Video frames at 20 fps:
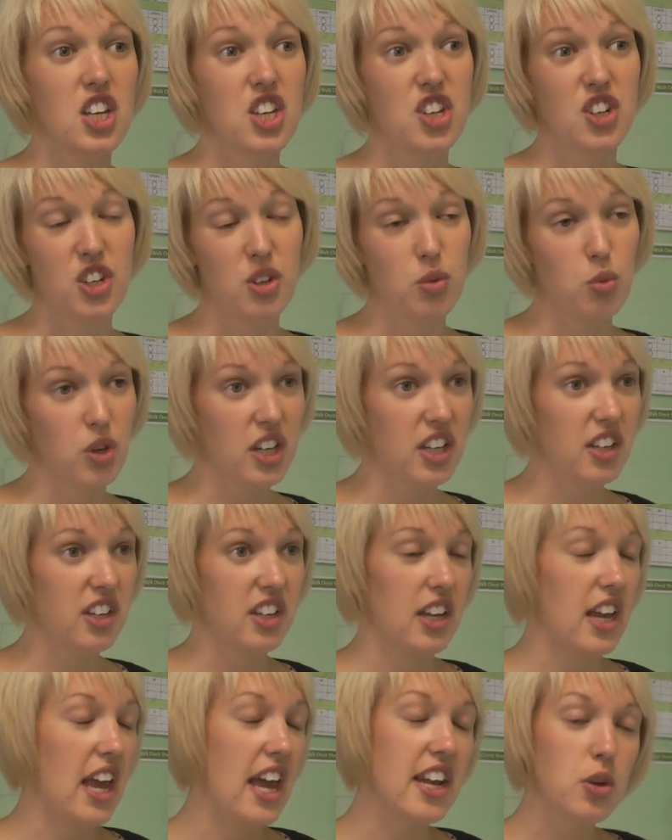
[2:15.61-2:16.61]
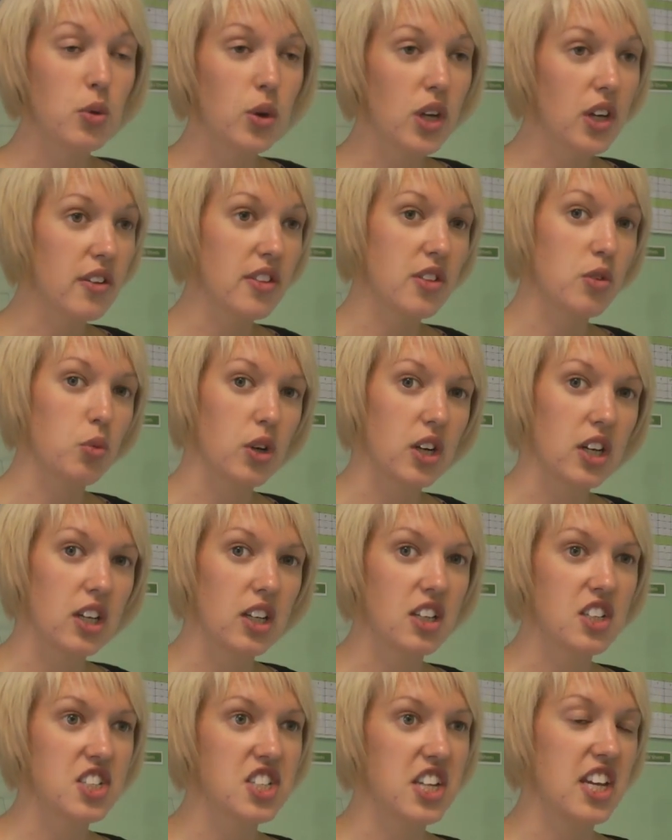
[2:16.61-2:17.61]
you can work anywhere in the
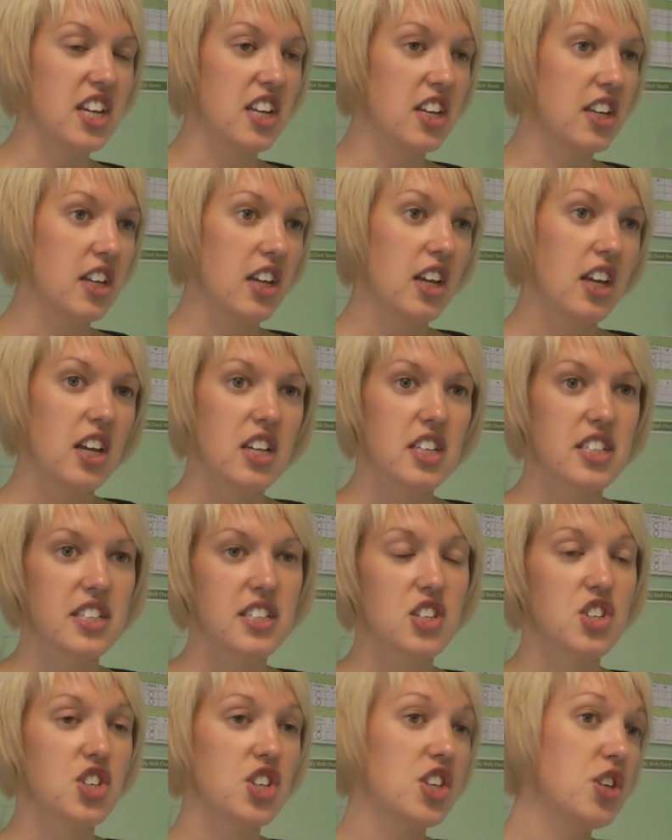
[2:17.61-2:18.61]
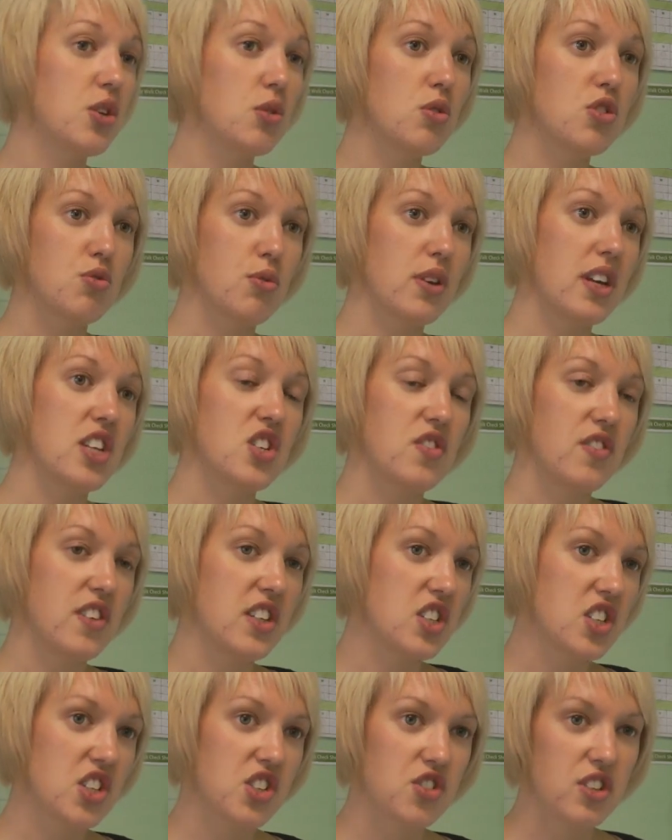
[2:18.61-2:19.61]
world in such a huge range of
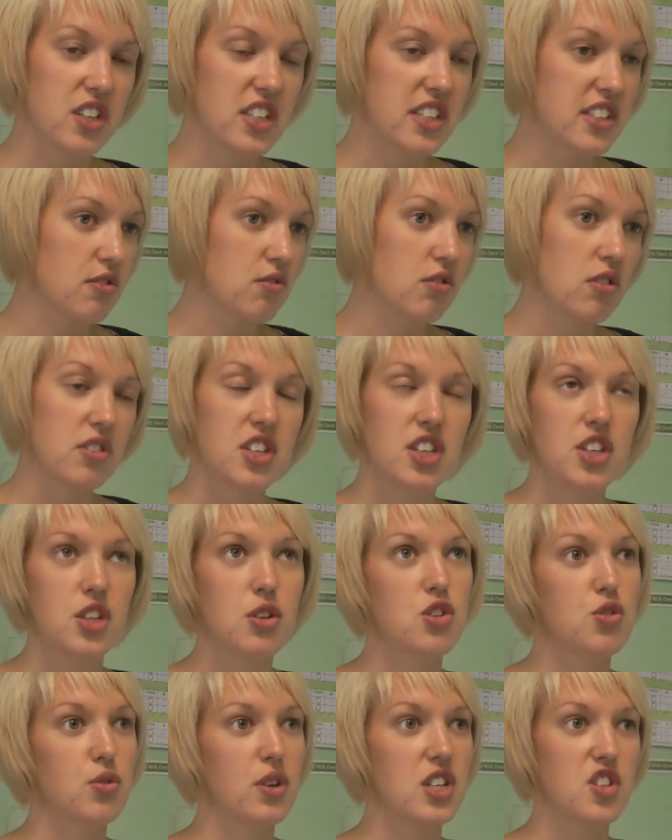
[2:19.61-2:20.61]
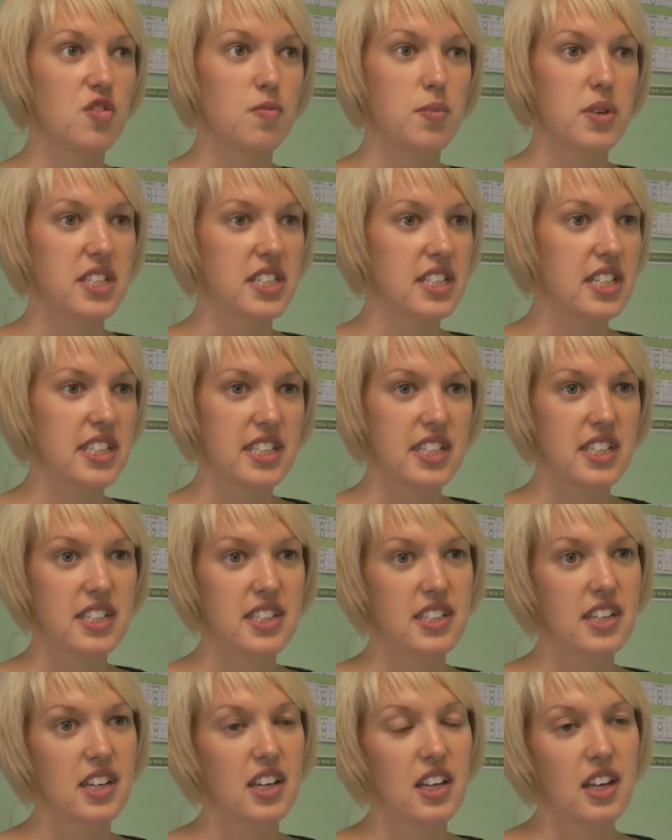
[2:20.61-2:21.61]
industries, a huge range of
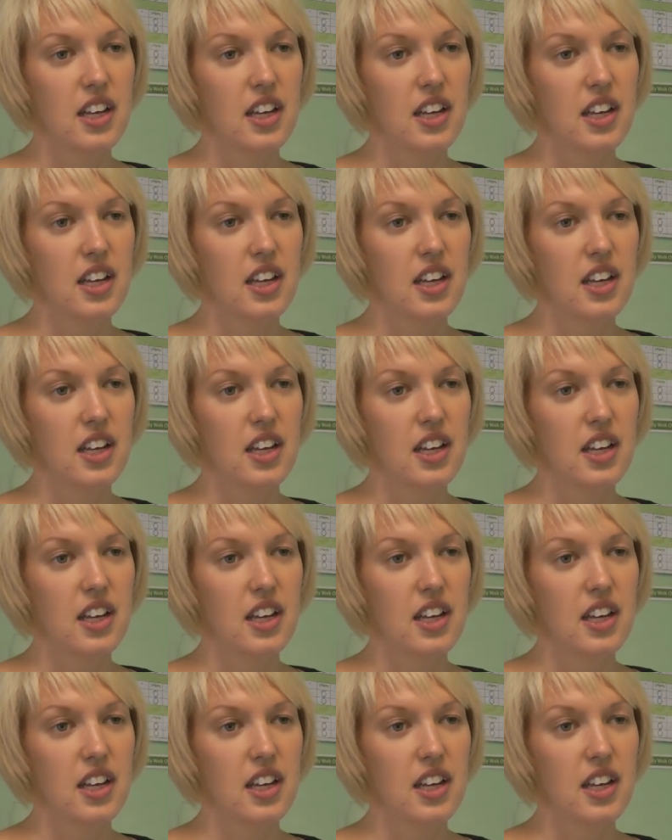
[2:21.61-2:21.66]
businesses,